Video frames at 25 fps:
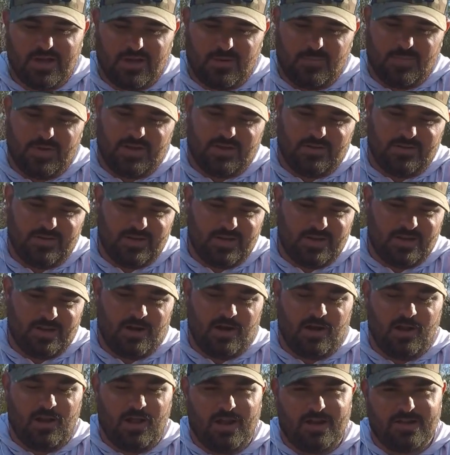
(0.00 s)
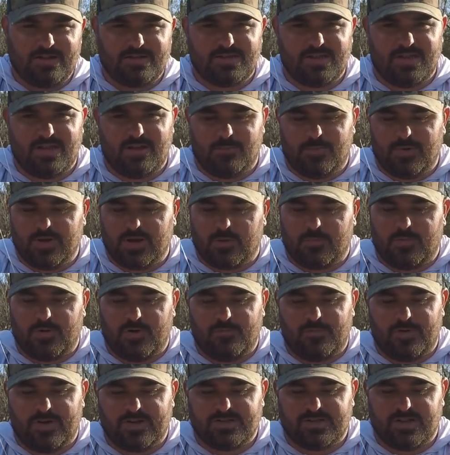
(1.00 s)
I mean, in all honesty, a bigger
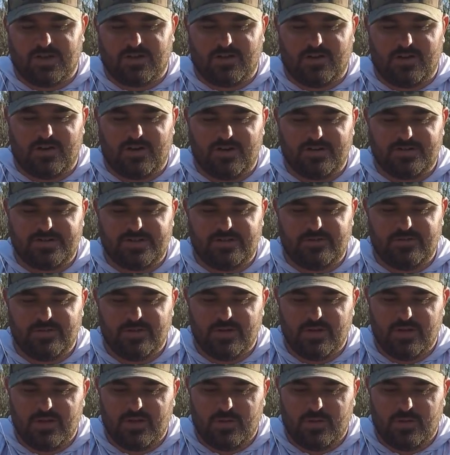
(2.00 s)
profile is not going to hurt you,